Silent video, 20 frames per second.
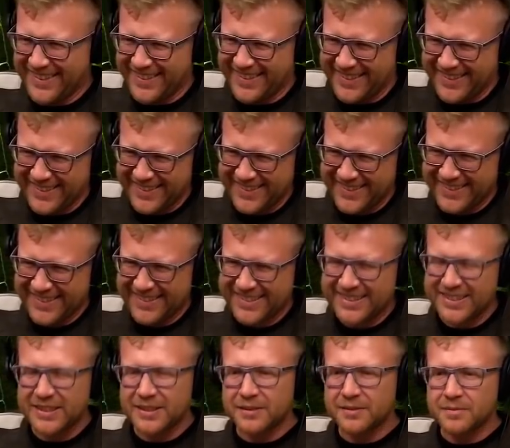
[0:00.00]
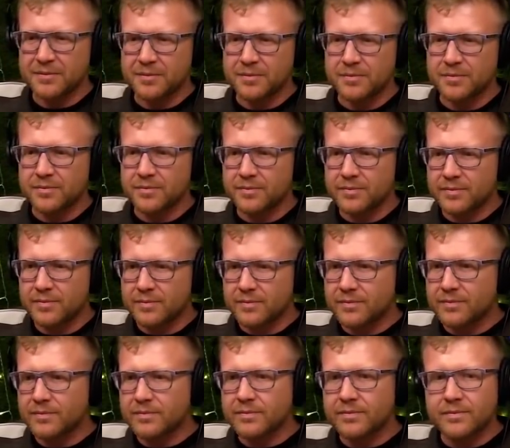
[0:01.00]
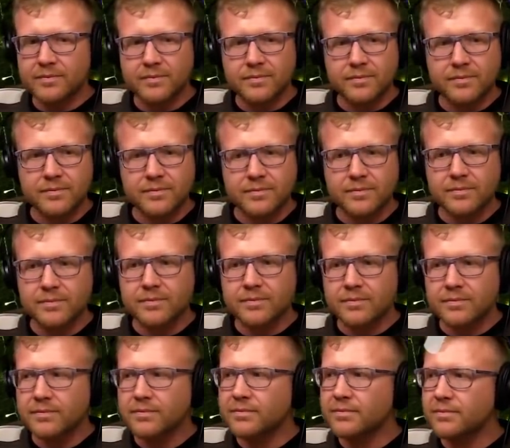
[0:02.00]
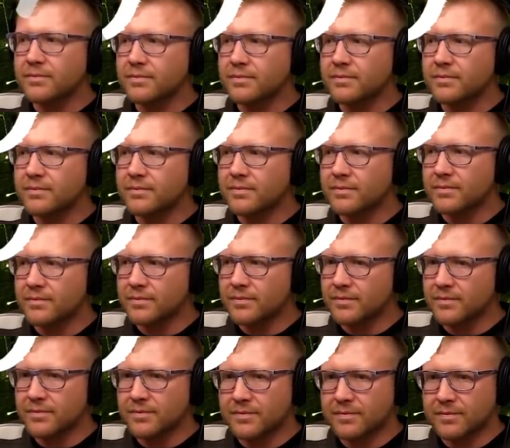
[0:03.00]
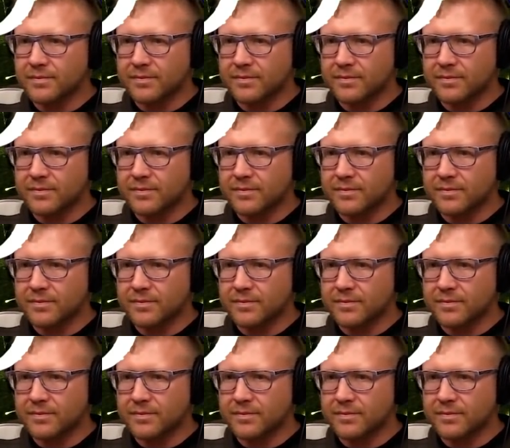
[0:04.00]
(silent)